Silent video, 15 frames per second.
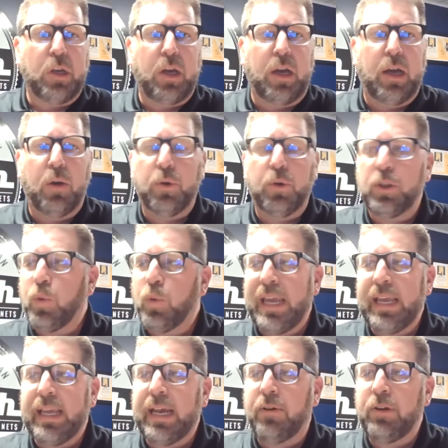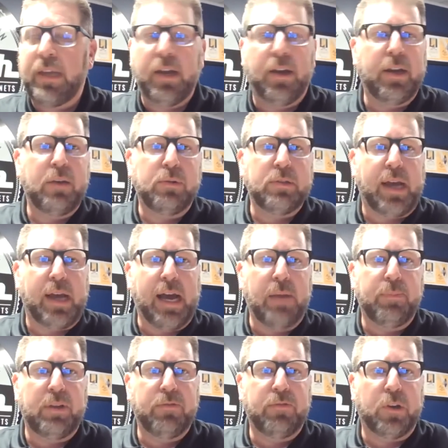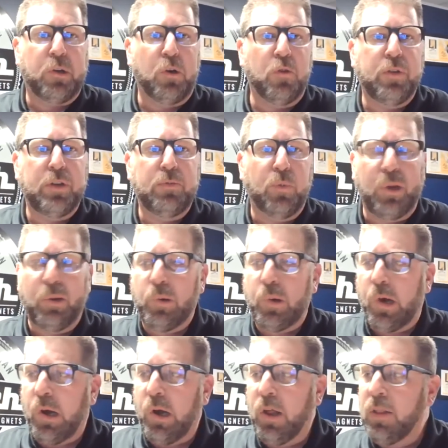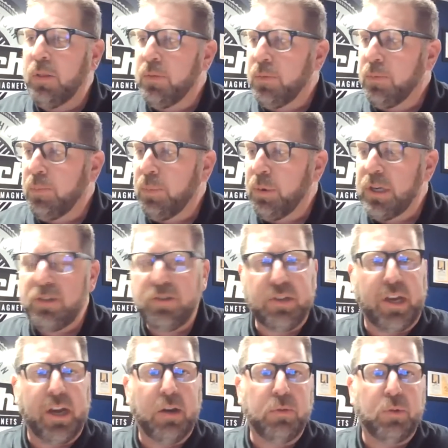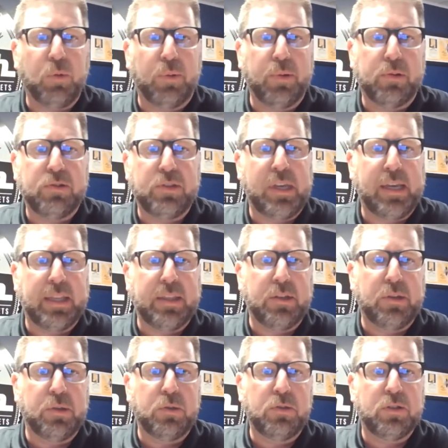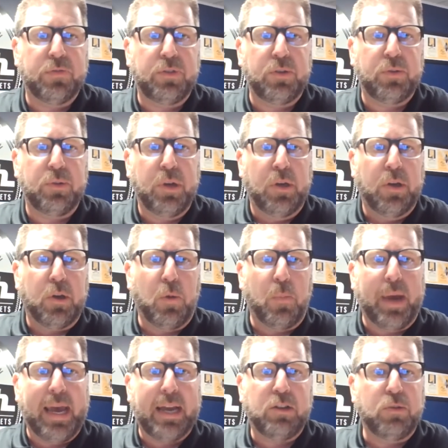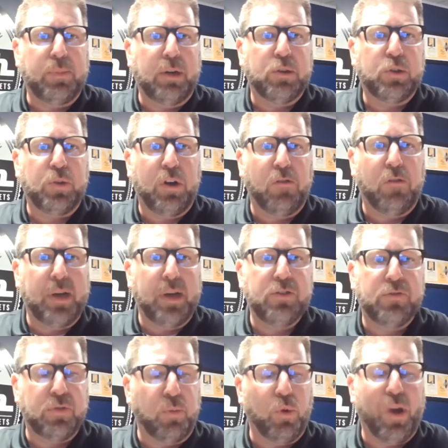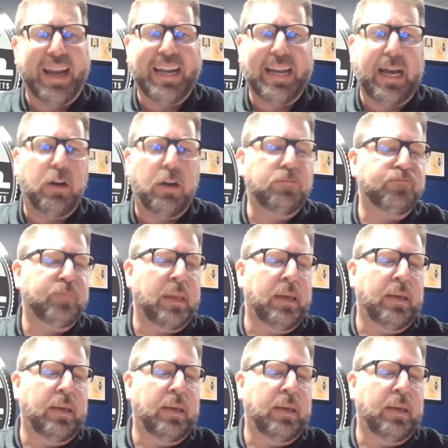We're in the Wayne County area. It was a hotbed for COVID. We were all pretty scared with what we were seeing on the news, if you go back to about 12 months from right now.